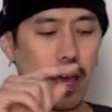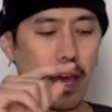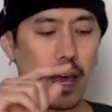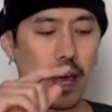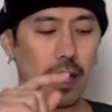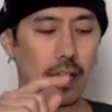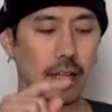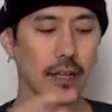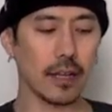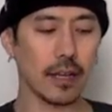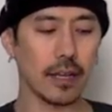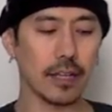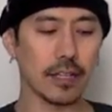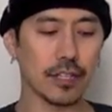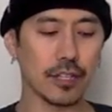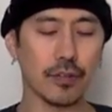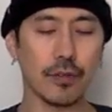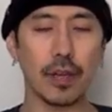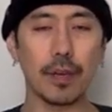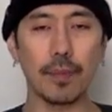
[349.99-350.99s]
and uh,
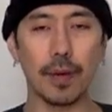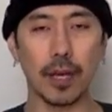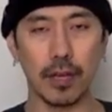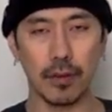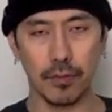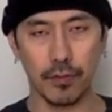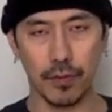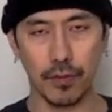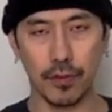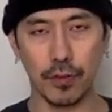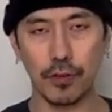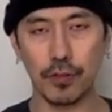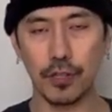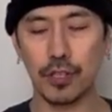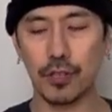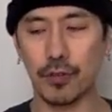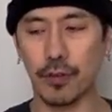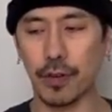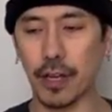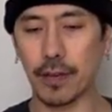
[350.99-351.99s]
Eskrima, with
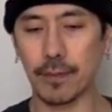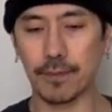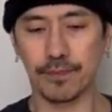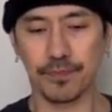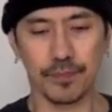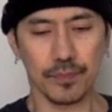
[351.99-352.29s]
those three,